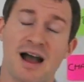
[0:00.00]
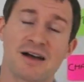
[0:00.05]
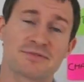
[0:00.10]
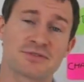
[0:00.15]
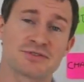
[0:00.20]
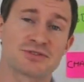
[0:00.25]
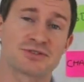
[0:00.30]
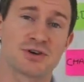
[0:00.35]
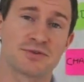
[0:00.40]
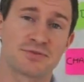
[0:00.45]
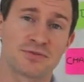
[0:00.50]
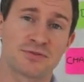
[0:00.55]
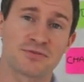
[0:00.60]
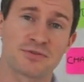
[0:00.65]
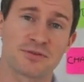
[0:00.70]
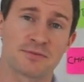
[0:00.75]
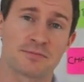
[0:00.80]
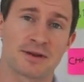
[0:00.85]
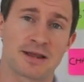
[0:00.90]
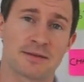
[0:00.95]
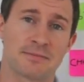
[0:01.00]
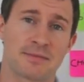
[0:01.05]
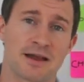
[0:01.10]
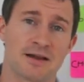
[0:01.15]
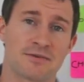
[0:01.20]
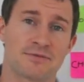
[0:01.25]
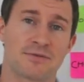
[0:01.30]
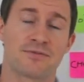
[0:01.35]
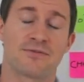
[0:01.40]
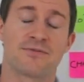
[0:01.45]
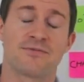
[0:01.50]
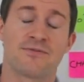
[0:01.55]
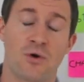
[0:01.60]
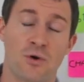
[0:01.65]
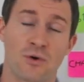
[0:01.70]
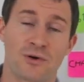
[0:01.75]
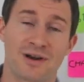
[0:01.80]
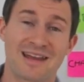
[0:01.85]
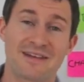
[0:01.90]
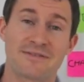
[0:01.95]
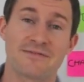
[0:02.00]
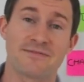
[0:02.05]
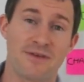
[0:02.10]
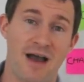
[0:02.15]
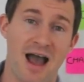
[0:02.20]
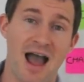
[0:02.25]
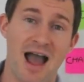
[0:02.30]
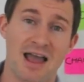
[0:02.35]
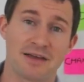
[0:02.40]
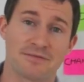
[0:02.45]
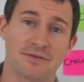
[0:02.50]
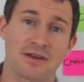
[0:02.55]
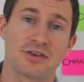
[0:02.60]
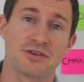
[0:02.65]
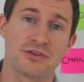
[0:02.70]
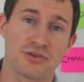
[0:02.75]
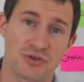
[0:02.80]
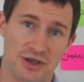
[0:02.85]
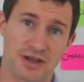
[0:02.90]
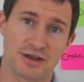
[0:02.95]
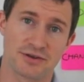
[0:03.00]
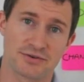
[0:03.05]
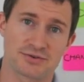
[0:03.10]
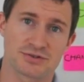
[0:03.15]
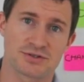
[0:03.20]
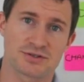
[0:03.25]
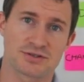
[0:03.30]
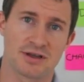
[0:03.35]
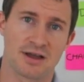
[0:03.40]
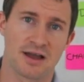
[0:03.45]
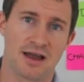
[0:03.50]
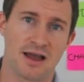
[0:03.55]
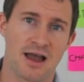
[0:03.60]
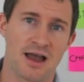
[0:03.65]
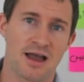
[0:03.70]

after suffering from bulimia for 45 years.